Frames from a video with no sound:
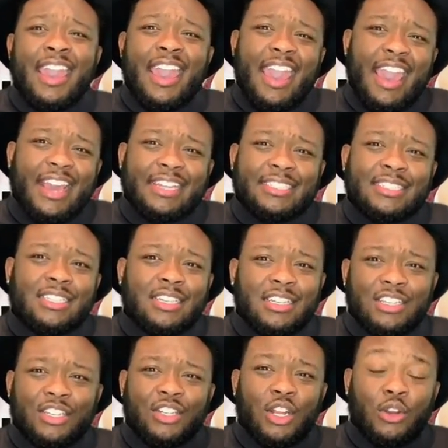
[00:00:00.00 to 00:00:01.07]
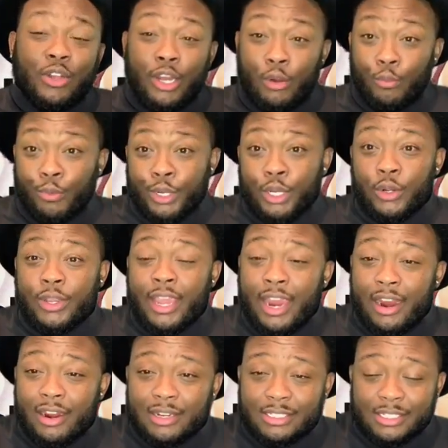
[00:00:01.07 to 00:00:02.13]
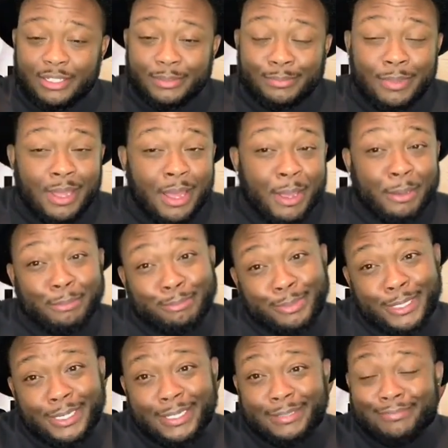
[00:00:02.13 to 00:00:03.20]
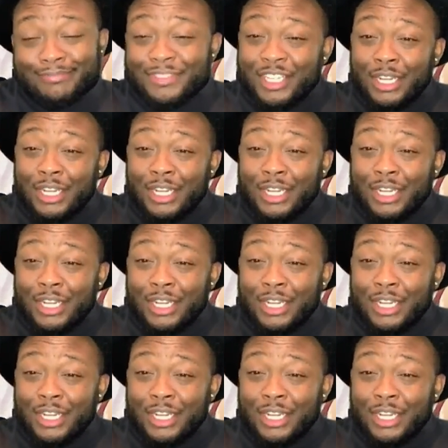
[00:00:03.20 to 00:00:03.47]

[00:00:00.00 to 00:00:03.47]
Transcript: as to, their real character. But,